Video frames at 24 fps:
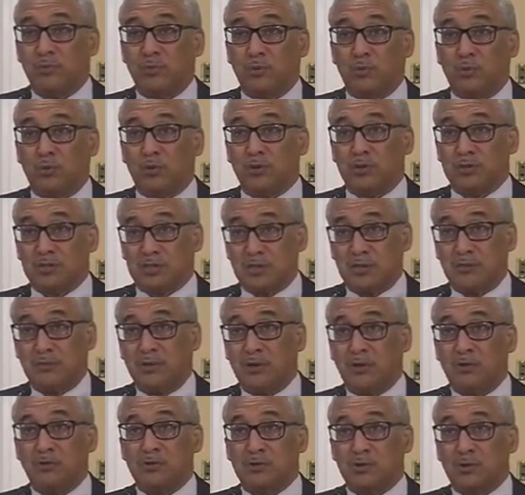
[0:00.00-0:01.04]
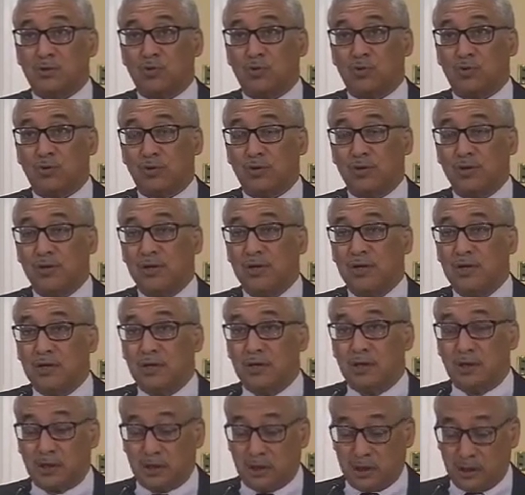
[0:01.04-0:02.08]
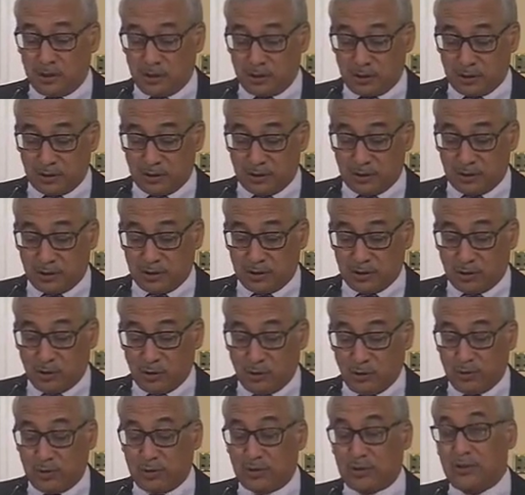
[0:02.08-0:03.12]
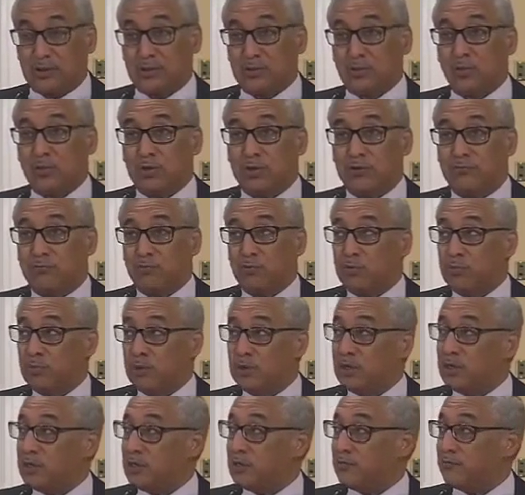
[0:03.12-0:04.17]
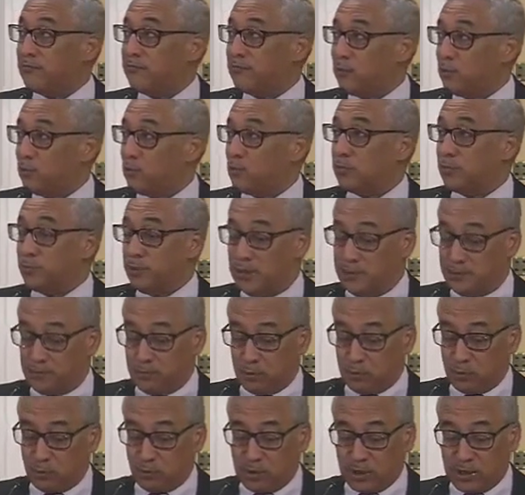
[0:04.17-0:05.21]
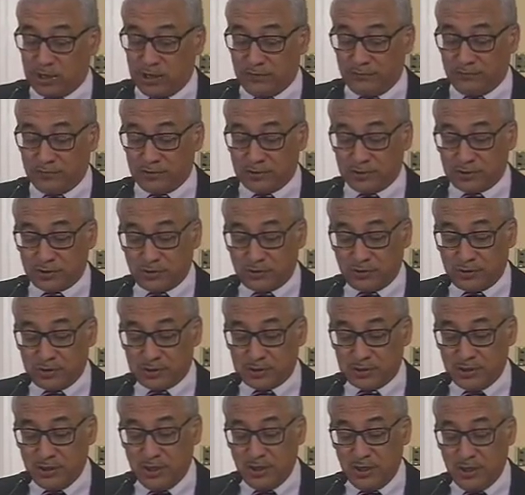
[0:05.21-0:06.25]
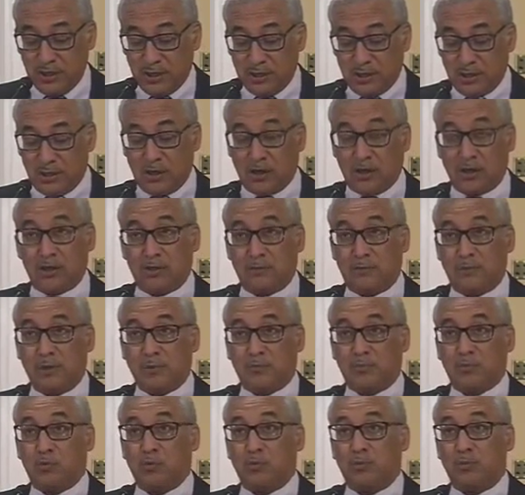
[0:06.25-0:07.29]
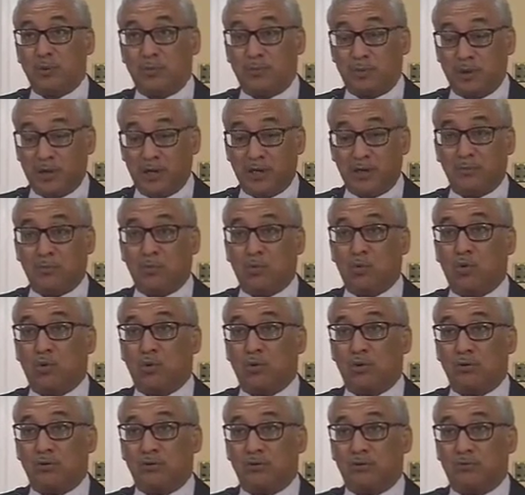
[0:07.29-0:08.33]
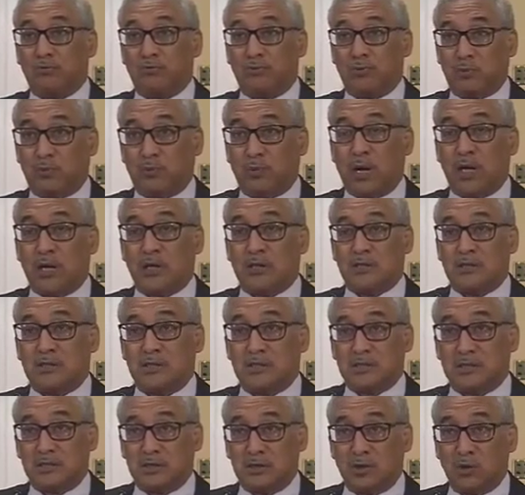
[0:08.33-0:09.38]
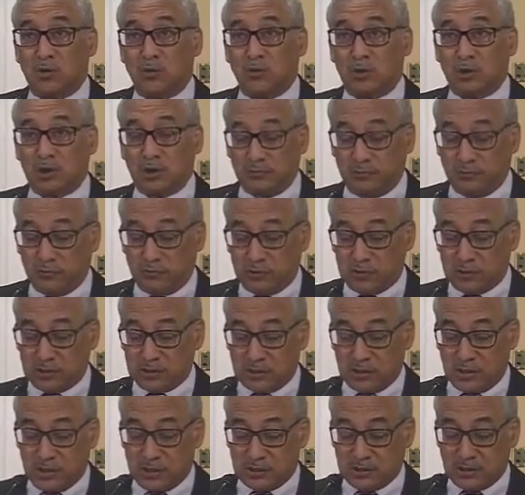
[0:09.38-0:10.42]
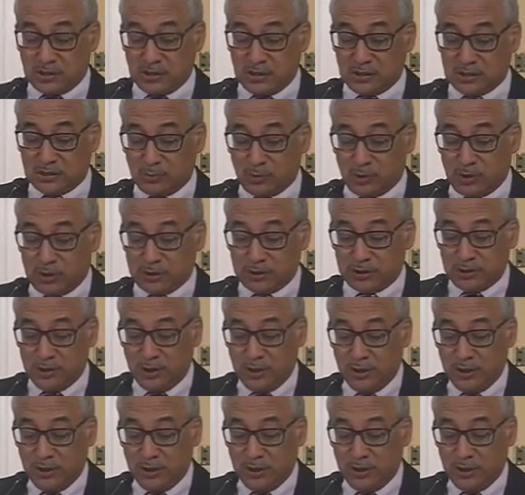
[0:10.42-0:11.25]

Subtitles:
But what the CBO scored concluded that 24 million fewer people will have insurance, that people will be paying more for policies that don't deliver as much.